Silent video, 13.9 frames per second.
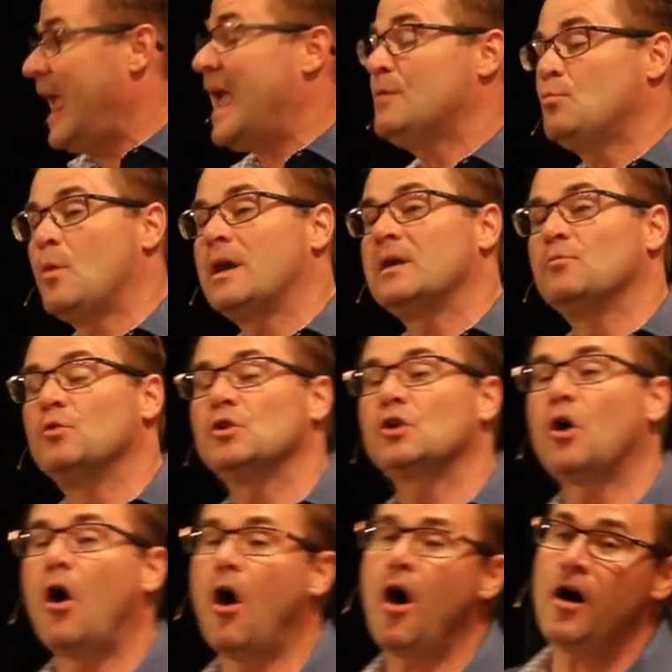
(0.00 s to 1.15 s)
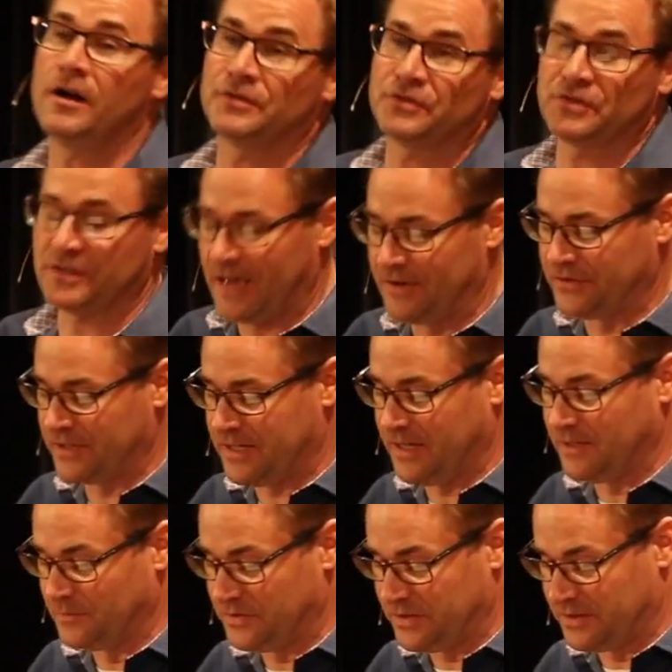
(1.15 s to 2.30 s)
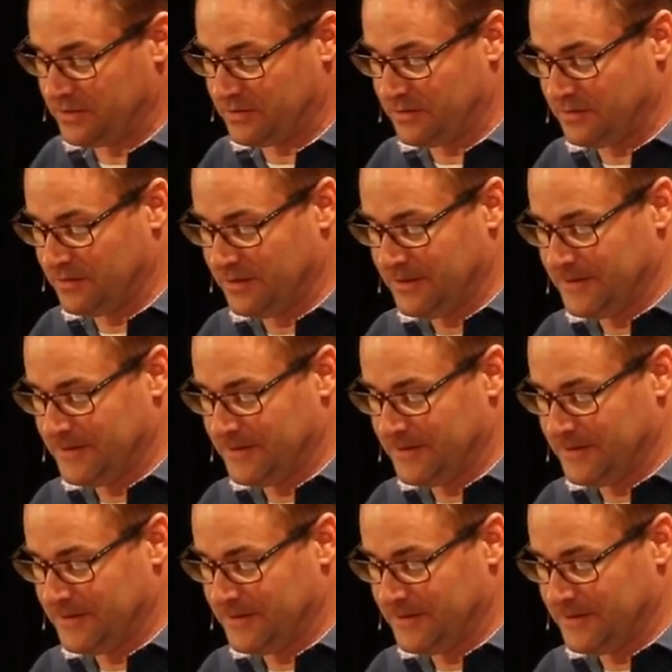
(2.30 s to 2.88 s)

and what it will cost as a kingdom citizen.